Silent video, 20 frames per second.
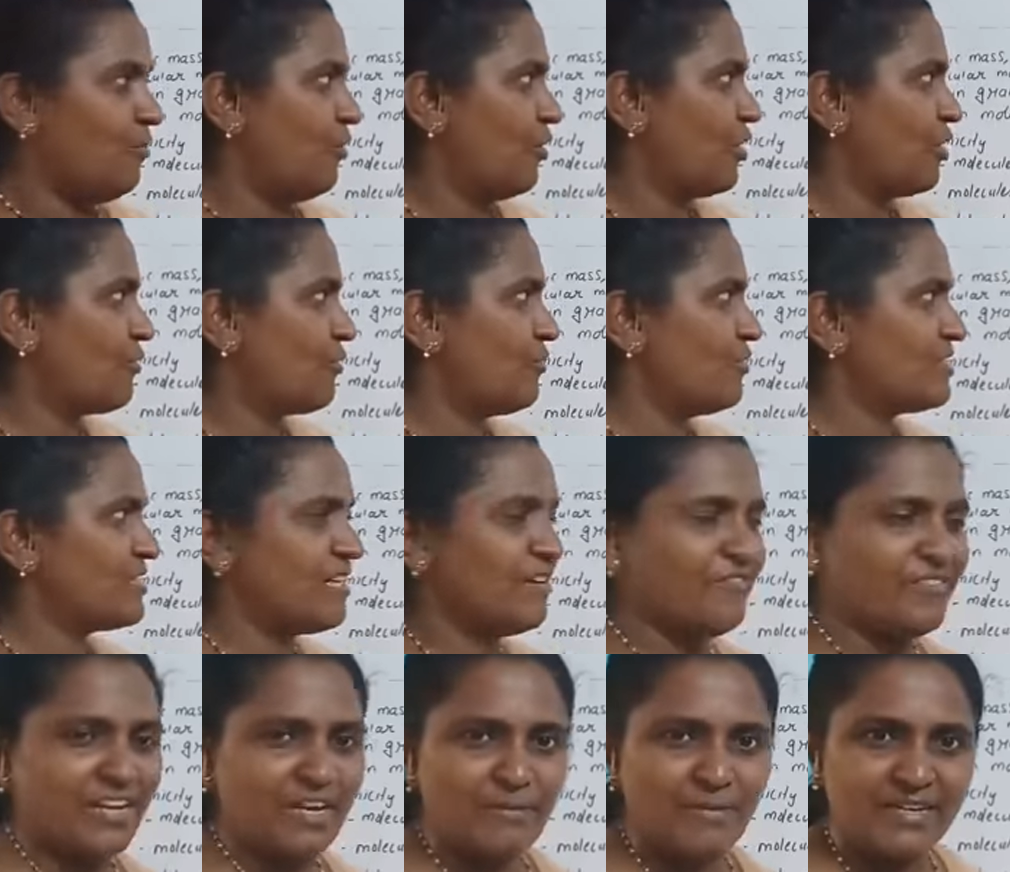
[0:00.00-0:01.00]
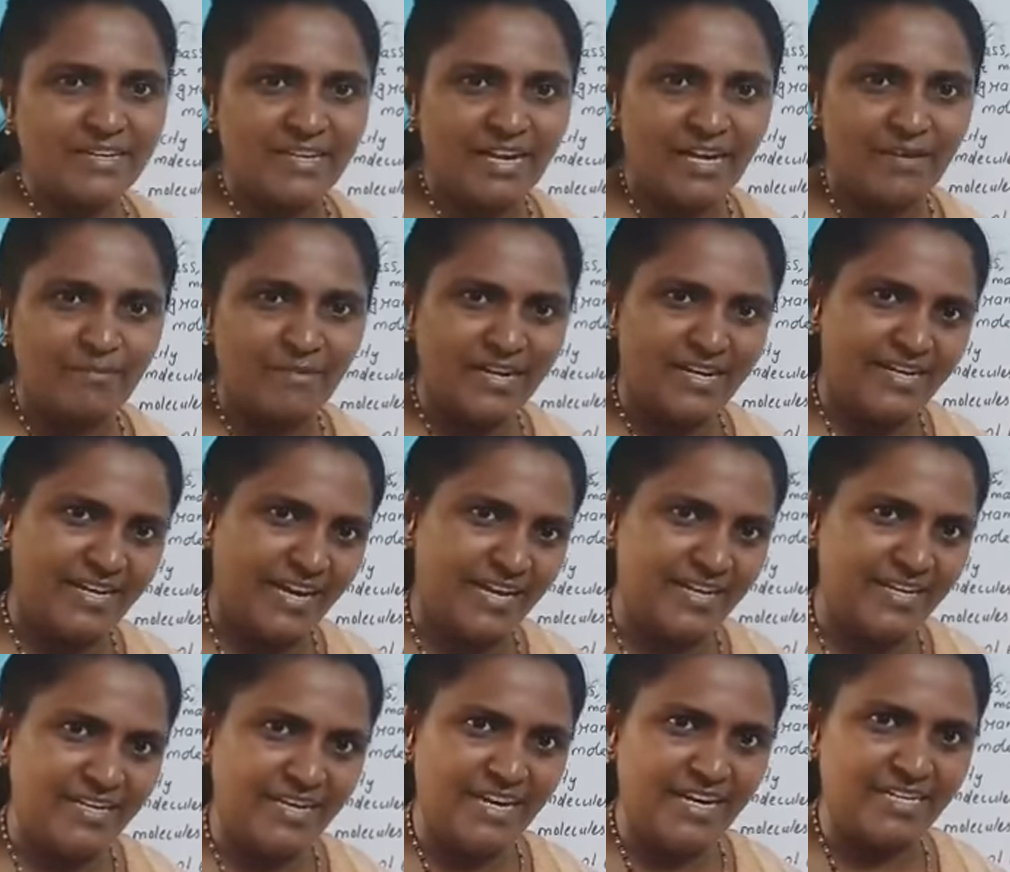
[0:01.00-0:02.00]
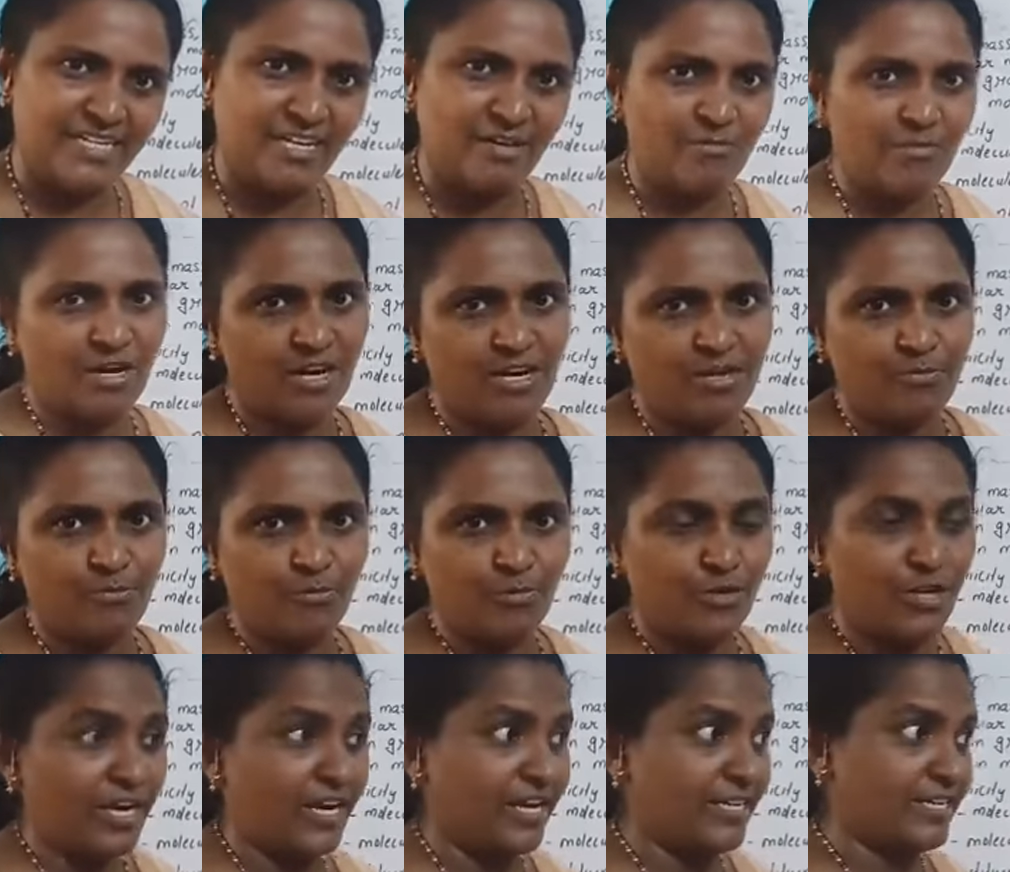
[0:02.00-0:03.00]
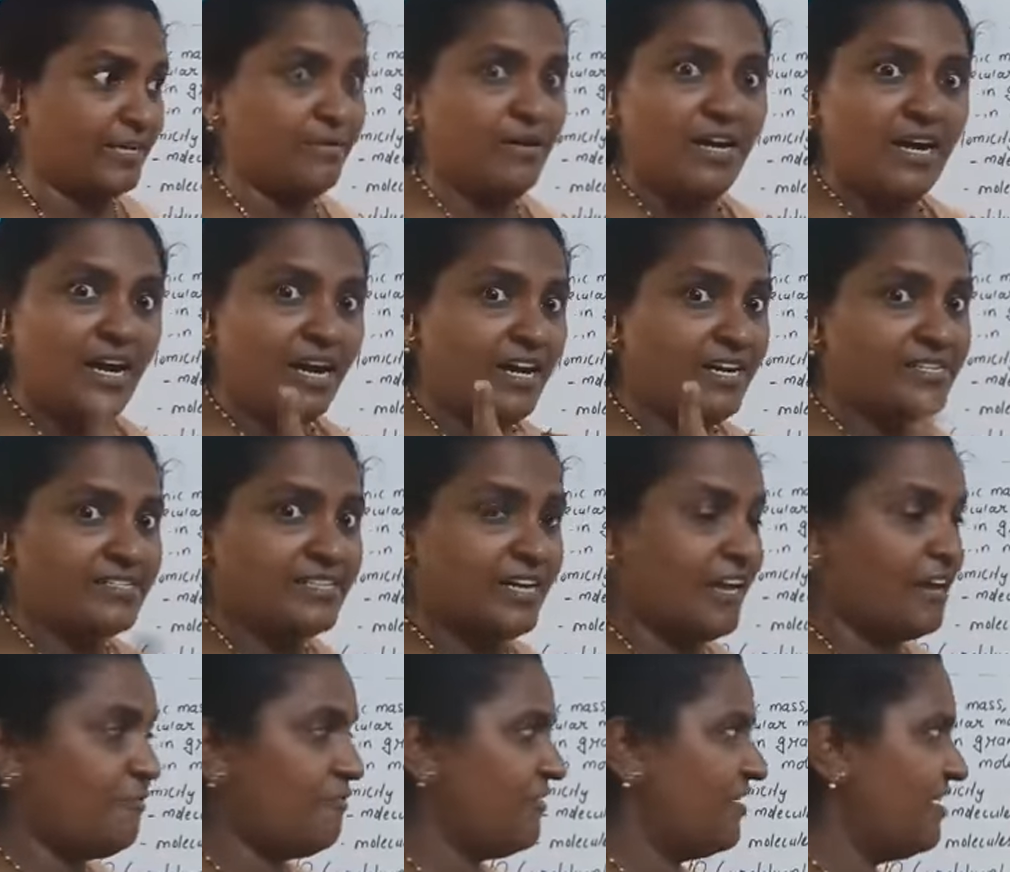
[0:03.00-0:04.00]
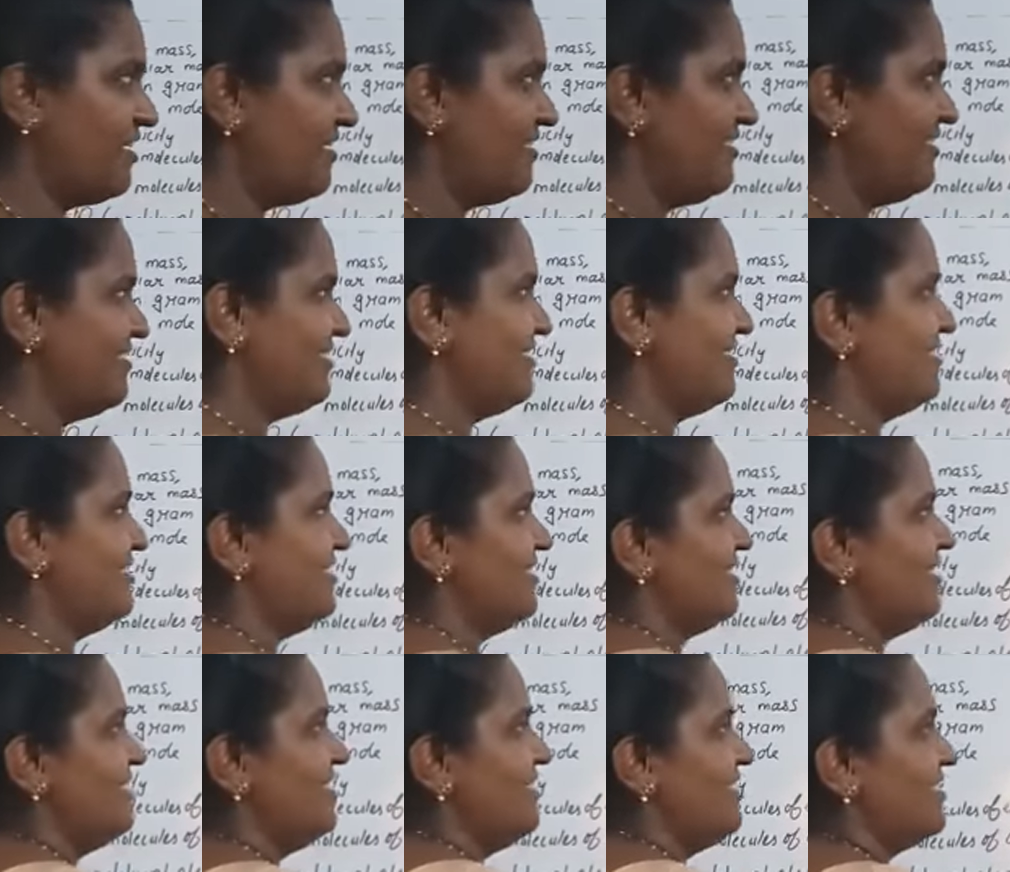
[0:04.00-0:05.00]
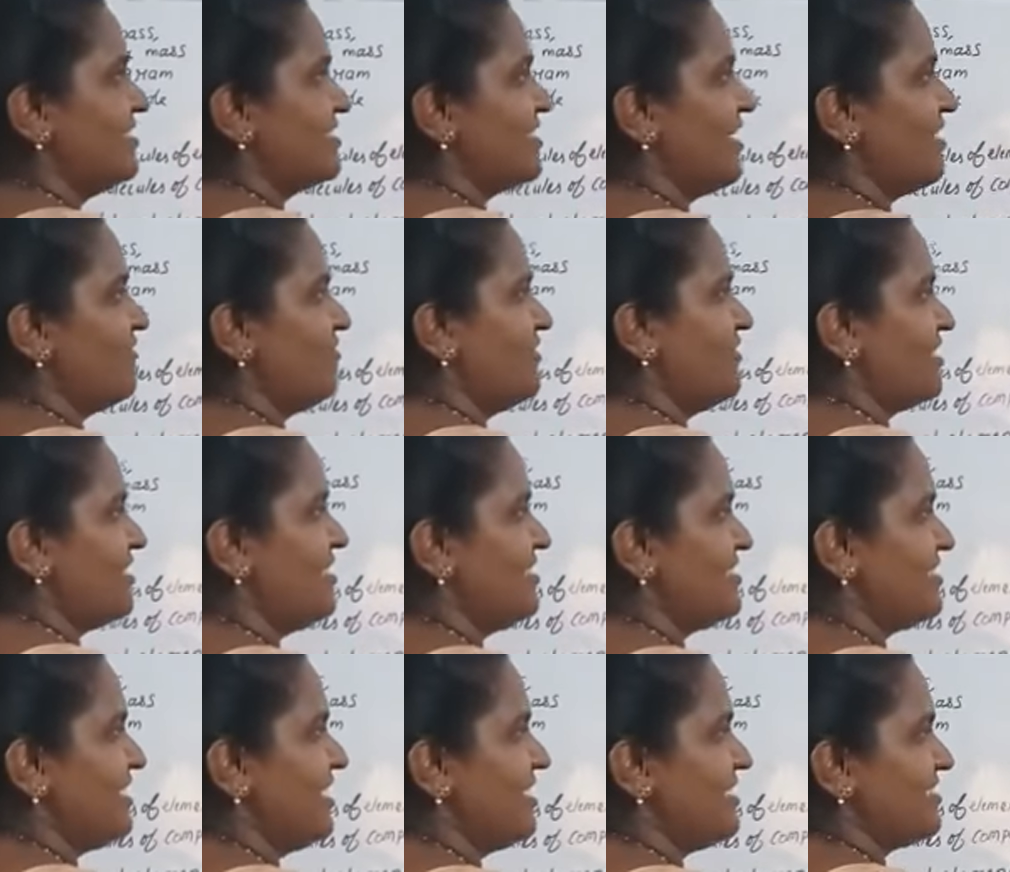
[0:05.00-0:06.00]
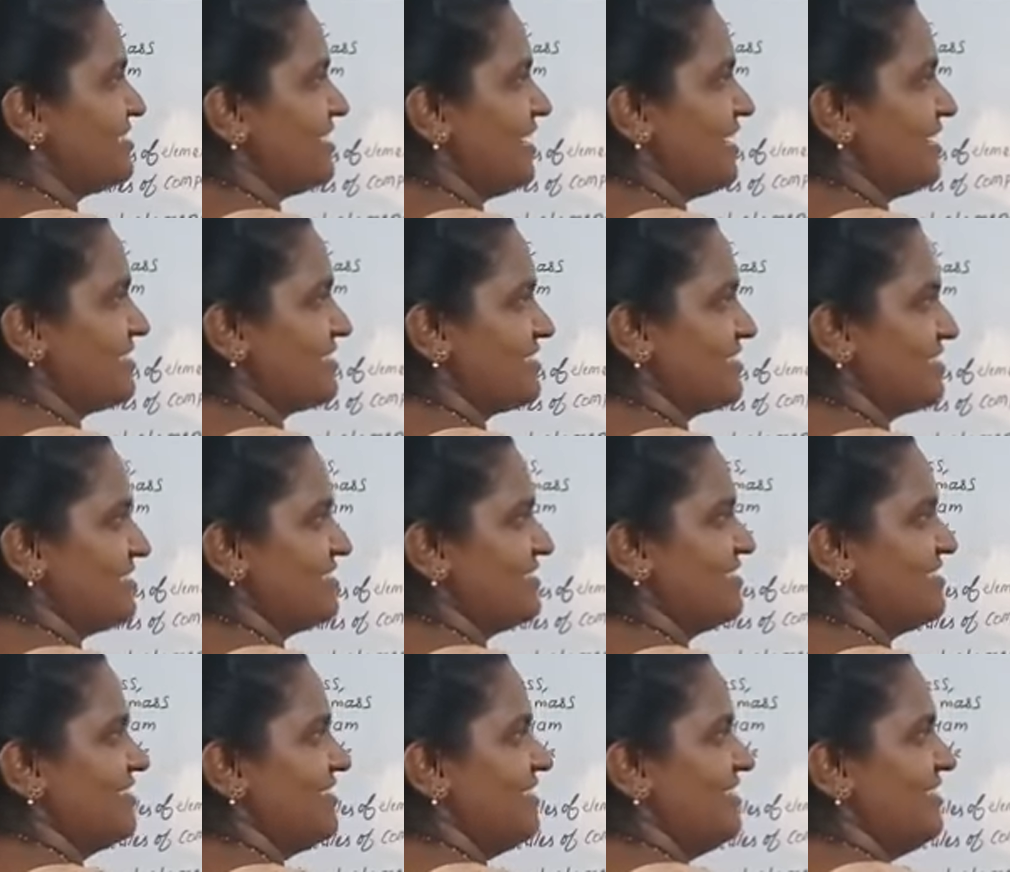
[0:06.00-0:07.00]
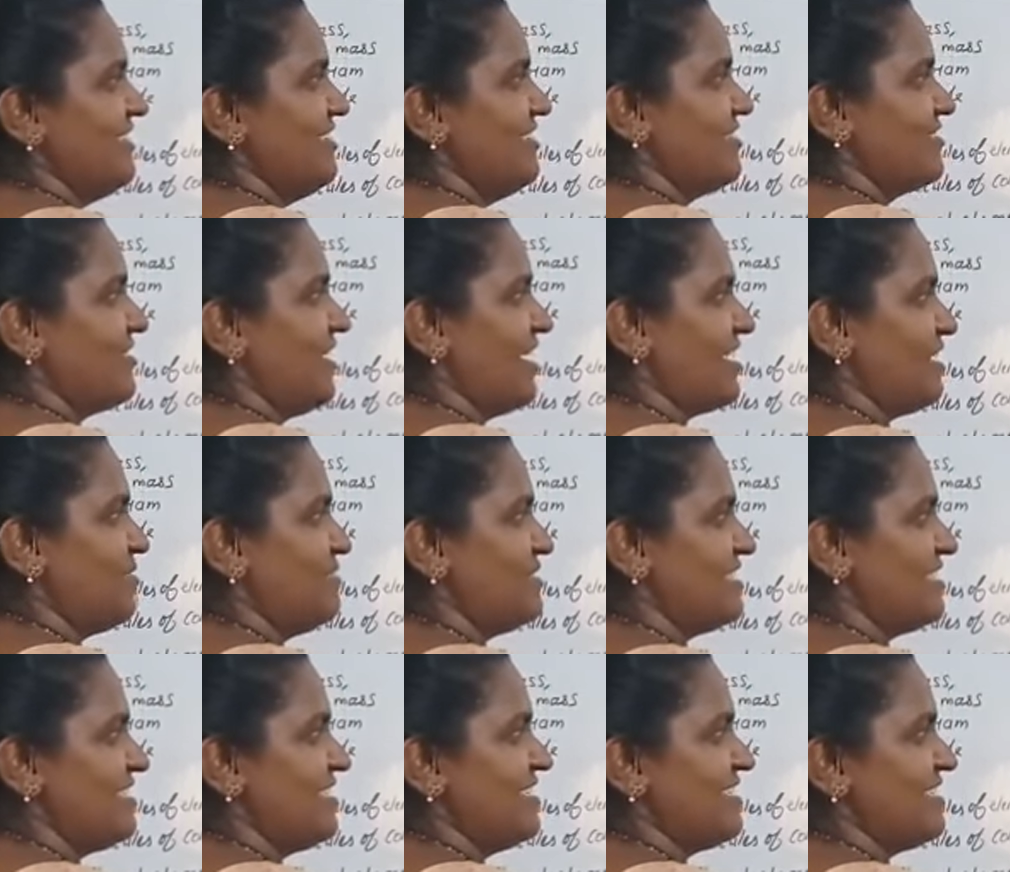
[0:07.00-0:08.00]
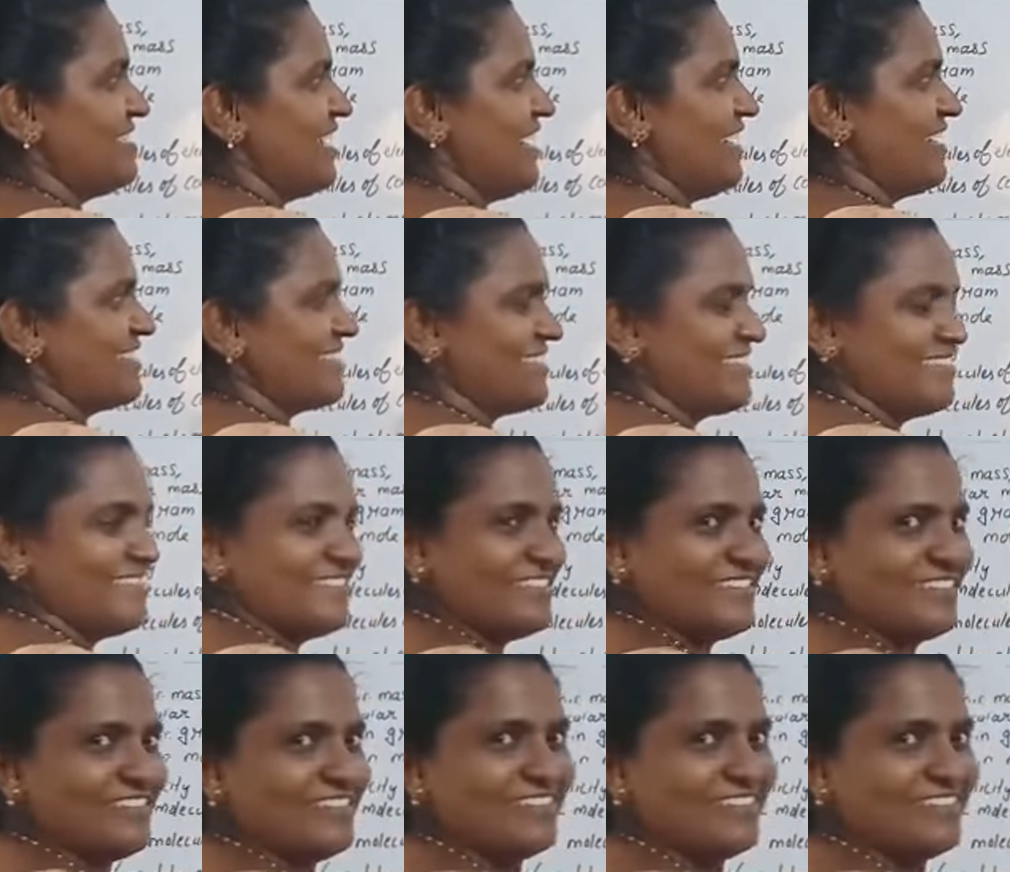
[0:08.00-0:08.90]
Molecules of element can be diatom or monoatom. And sulfur? Sulfur is SH. So atomicity is H.